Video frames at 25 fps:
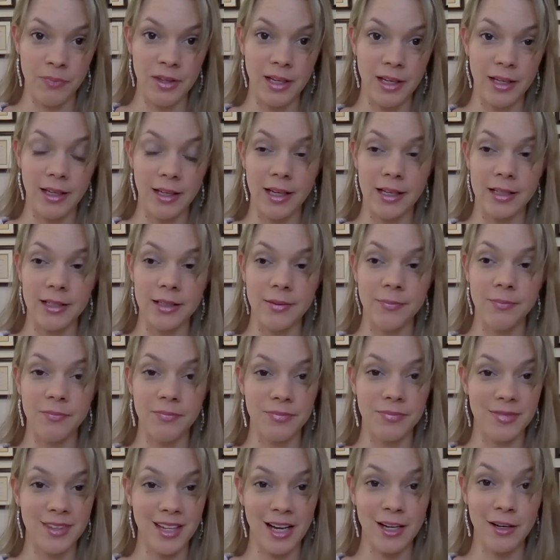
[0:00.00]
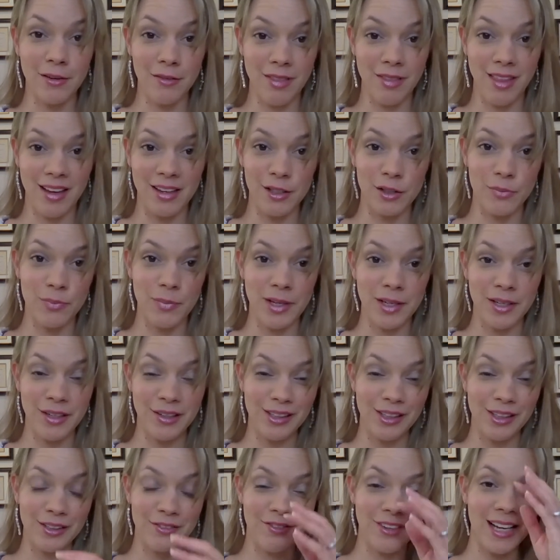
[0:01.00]
Again, none of that is
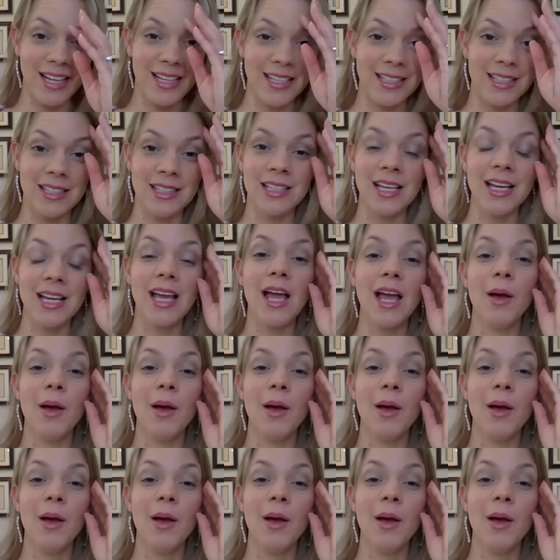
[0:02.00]
medical advice,